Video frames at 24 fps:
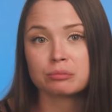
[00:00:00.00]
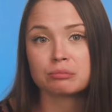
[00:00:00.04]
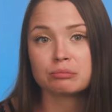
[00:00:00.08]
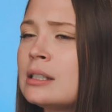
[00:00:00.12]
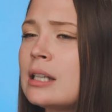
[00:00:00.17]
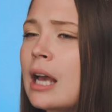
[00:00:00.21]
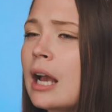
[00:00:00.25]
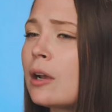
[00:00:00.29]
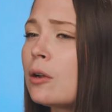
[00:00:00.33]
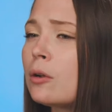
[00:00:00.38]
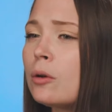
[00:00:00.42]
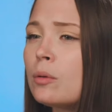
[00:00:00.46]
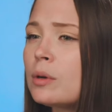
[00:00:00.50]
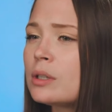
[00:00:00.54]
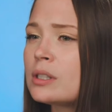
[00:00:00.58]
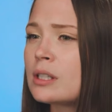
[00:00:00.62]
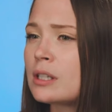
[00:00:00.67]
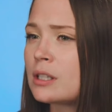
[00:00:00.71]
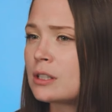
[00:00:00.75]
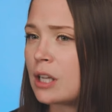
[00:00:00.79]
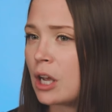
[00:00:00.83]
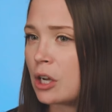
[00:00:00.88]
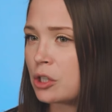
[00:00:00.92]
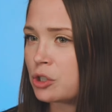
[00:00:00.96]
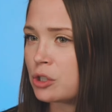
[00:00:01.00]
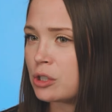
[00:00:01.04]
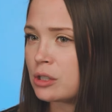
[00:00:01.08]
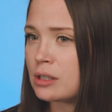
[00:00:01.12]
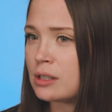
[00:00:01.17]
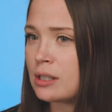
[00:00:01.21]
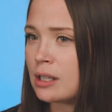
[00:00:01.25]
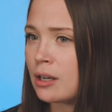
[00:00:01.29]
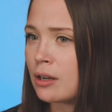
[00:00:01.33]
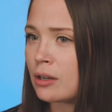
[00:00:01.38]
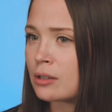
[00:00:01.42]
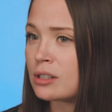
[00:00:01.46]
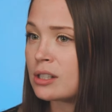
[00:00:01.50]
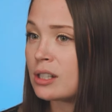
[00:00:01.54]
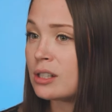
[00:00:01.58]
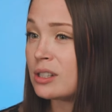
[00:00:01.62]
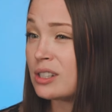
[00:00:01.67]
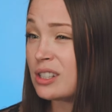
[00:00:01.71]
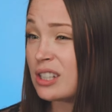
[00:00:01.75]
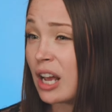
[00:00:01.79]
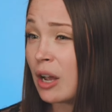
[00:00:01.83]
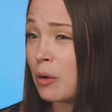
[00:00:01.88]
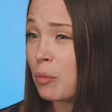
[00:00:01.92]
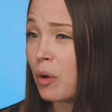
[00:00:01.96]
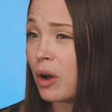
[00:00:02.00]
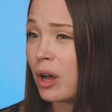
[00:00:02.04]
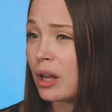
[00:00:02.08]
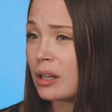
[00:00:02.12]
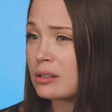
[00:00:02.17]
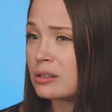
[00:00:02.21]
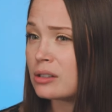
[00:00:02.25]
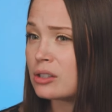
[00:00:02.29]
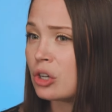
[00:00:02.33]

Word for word: Zachary was an attention seeker since day one,